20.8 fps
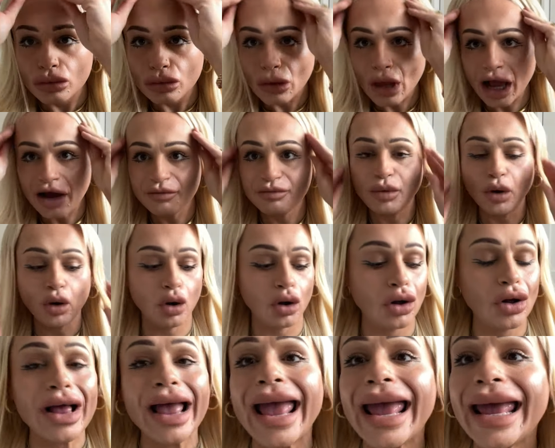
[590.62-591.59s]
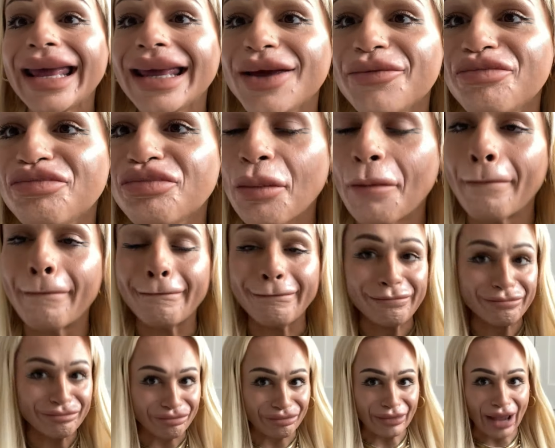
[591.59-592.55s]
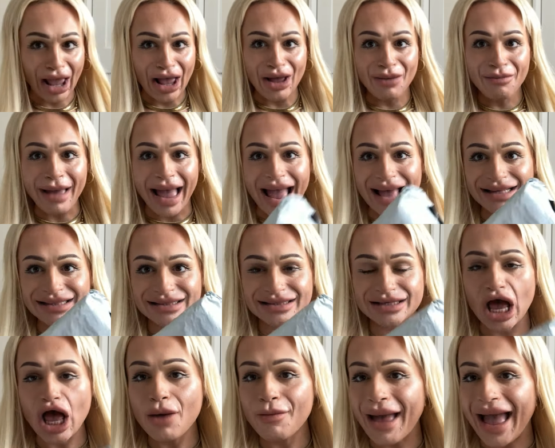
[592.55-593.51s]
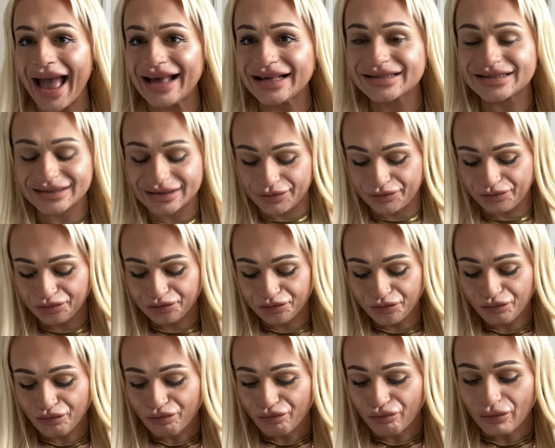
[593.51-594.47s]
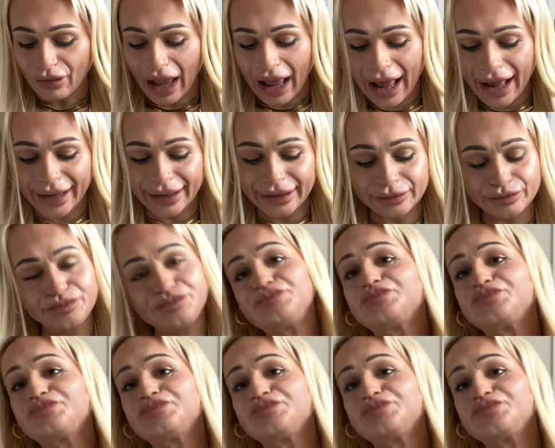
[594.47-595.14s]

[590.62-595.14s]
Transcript: I bought a Hermes, Hermes, um,